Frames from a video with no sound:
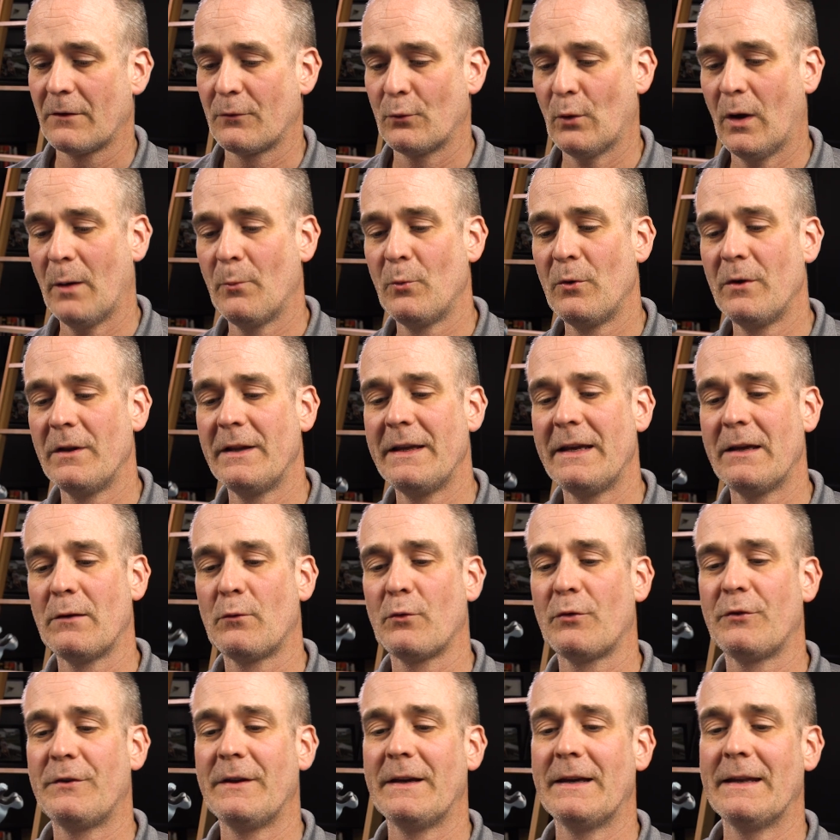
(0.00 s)
So I'm really
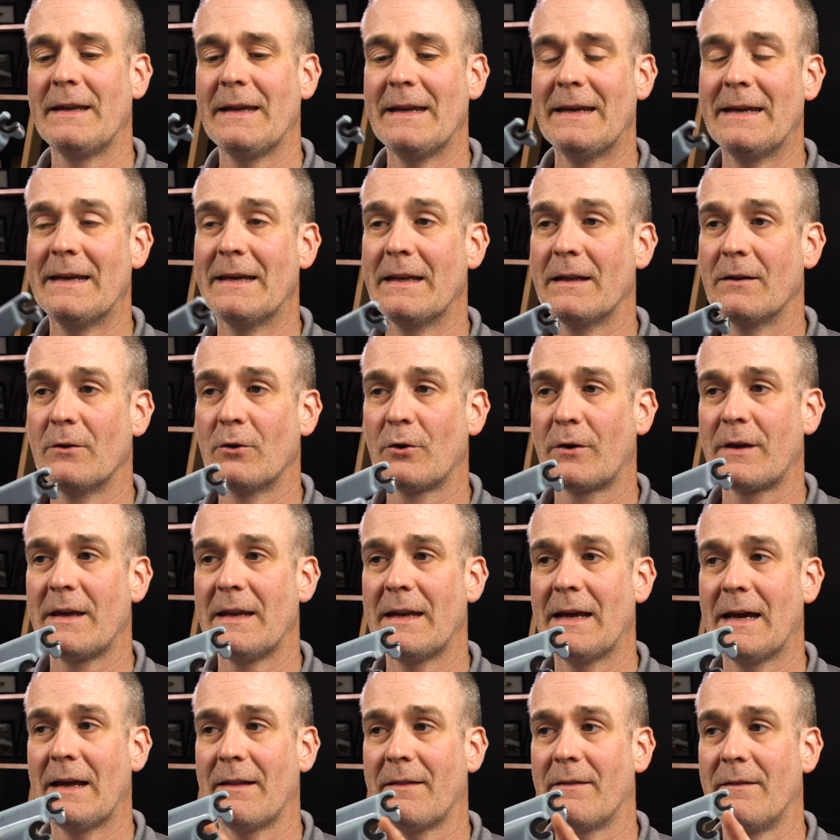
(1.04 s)
interested in
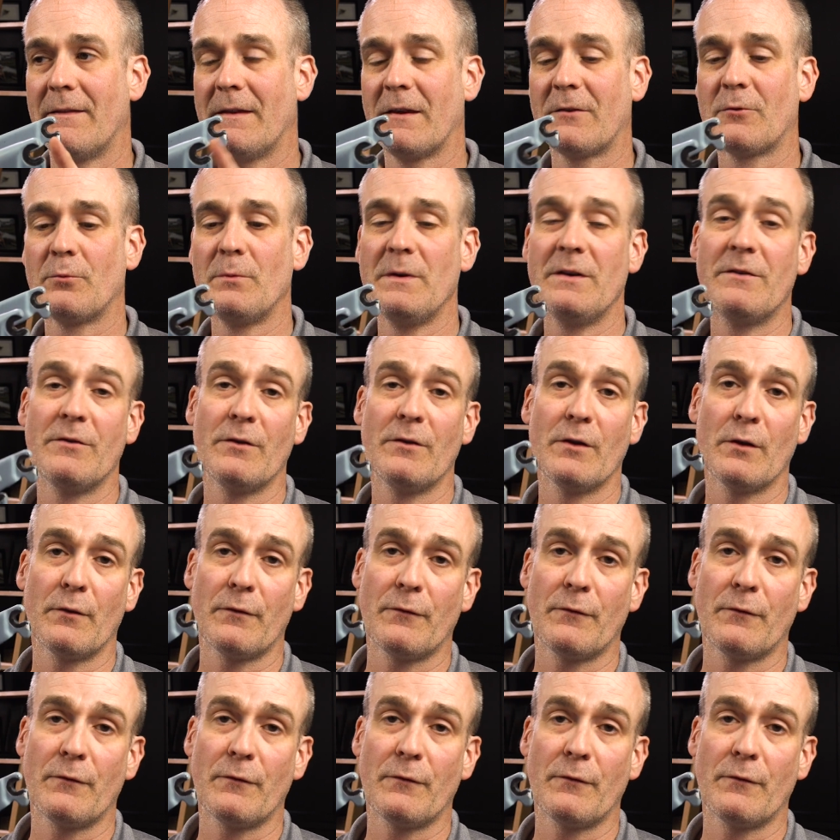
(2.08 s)
looking at this region of the